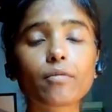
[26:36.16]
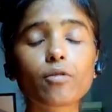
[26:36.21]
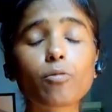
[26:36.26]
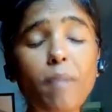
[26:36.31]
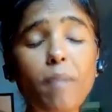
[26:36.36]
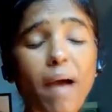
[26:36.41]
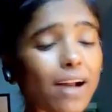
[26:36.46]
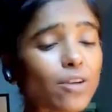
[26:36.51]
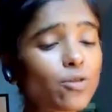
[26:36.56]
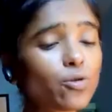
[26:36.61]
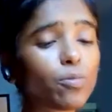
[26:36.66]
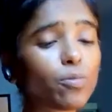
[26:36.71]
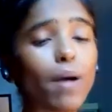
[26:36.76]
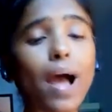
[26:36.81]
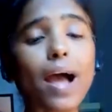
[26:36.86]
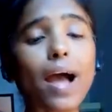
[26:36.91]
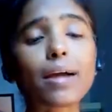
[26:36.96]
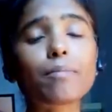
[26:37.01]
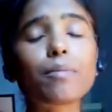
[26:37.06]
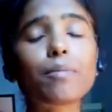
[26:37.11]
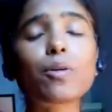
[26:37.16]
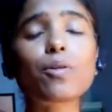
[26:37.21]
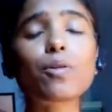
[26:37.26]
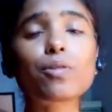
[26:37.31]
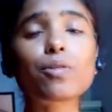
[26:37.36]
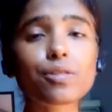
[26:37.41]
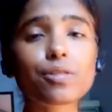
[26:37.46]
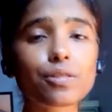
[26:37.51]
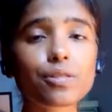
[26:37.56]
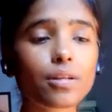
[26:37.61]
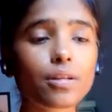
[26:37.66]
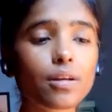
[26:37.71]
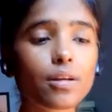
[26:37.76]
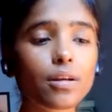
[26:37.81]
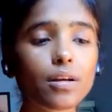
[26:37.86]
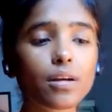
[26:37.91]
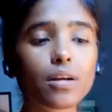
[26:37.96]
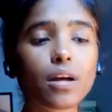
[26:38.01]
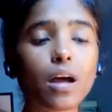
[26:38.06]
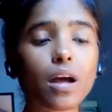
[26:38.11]
So back to back because
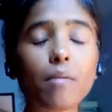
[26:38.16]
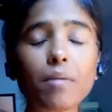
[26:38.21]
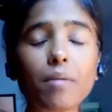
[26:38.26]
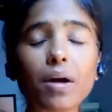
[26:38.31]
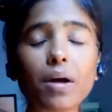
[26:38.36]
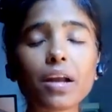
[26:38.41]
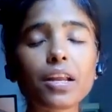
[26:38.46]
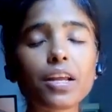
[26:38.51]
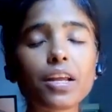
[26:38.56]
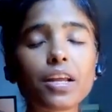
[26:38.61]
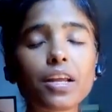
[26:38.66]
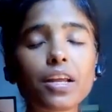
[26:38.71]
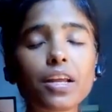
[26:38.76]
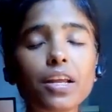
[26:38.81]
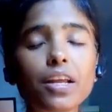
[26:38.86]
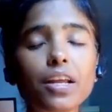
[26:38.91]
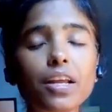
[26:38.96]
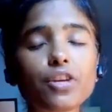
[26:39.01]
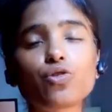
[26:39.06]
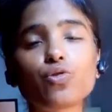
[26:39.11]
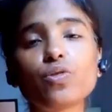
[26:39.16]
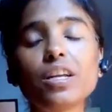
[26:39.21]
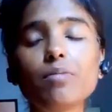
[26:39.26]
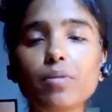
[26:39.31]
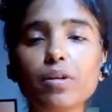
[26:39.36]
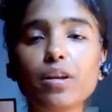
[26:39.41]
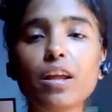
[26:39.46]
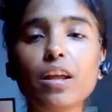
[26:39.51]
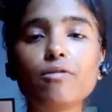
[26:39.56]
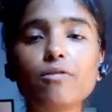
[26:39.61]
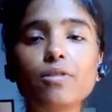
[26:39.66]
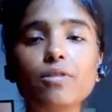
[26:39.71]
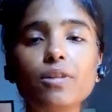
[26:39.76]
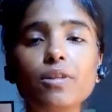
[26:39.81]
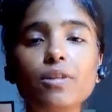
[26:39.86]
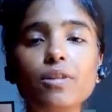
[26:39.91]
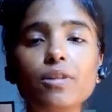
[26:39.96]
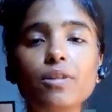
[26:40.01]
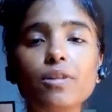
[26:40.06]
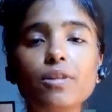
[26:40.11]
Amma reached to the deeper
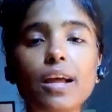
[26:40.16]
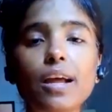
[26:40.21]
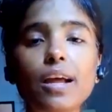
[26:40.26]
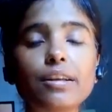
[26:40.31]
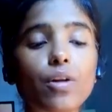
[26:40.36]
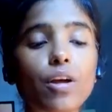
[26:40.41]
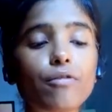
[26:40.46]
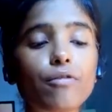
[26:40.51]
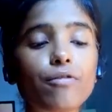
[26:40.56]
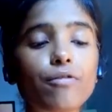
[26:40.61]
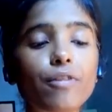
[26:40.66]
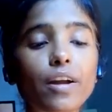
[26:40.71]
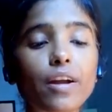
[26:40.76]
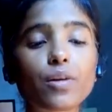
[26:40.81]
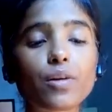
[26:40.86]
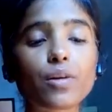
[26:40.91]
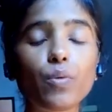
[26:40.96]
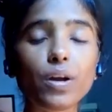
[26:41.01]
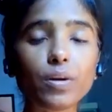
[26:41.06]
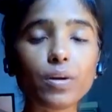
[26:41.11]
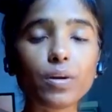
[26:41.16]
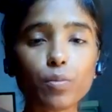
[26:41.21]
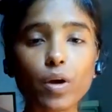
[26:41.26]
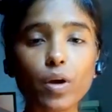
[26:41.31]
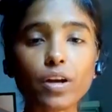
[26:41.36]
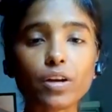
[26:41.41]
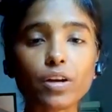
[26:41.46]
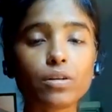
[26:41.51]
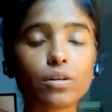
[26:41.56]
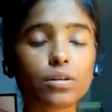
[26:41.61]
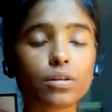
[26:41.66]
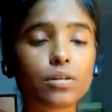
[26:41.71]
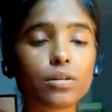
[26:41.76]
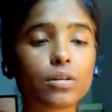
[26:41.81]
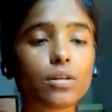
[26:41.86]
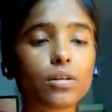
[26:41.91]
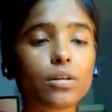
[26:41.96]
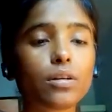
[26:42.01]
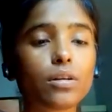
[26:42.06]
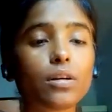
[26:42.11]
level and it's going to affect one point
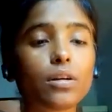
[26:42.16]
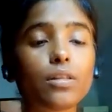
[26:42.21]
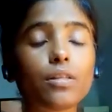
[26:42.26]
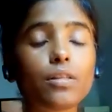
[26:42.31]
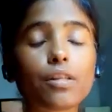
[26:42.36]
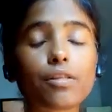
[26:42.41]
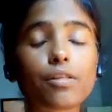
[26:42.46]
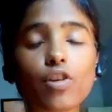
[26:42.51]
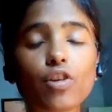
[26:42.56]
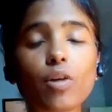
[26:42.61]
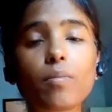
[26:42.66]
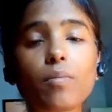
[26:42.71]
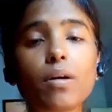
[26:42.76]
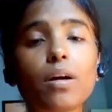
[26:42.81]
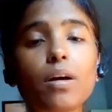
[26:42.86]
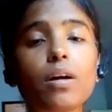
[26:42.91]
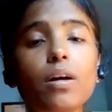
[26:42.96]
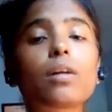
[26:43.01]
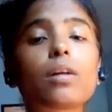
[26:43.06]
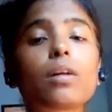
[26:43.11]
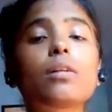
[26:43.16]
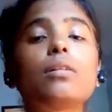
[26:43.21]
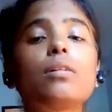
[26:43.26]
in the stomach,